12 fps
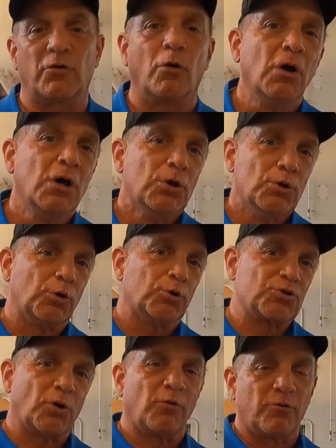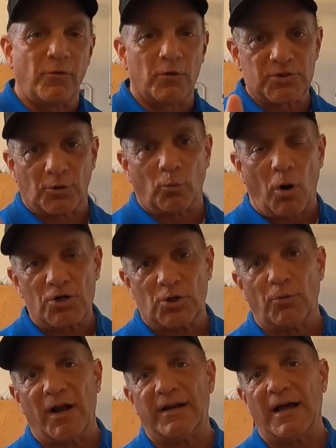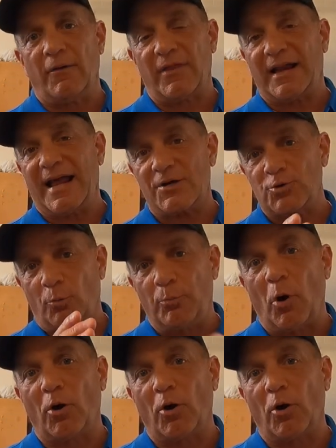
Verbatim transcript: So you can show the folks that are watching right now that actual